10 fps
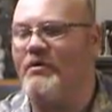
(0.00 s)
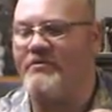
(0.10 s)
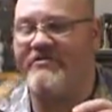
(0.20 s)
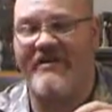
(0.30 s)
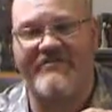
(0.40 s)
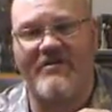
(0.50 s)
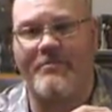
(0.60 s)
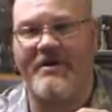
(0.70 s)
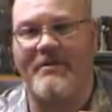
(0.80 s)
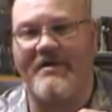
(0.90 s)
because that's going
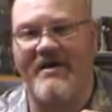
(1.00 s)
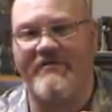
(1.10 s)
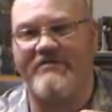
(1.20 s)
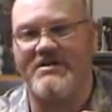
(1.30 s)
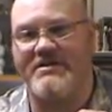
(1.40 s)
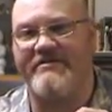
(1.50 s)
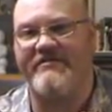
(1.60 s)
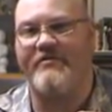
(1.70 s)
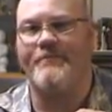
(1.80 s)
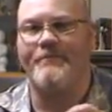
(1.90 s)
to pick up every little
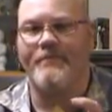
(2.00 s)
detail.